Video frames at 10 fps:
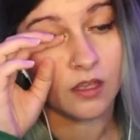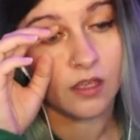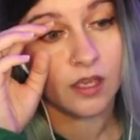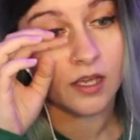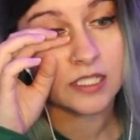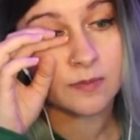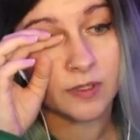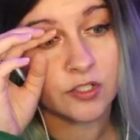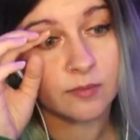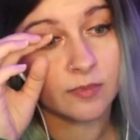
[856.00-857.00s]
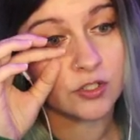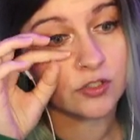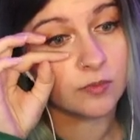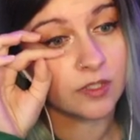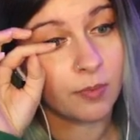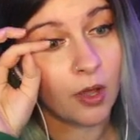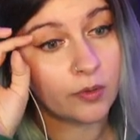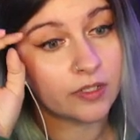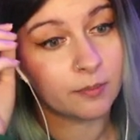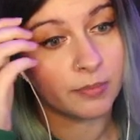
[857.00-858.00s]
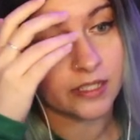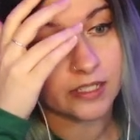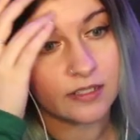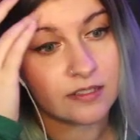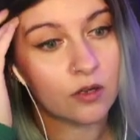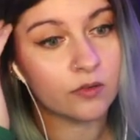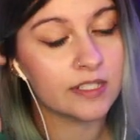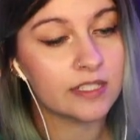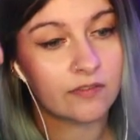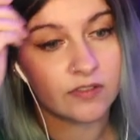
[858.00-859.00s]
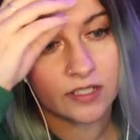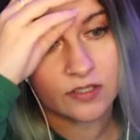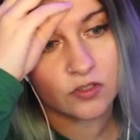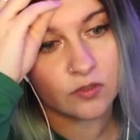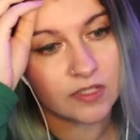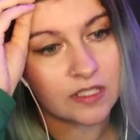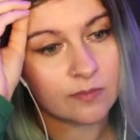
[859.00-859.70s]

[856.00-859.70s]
A spongy mushroom with potent abilities, only safe to consume in small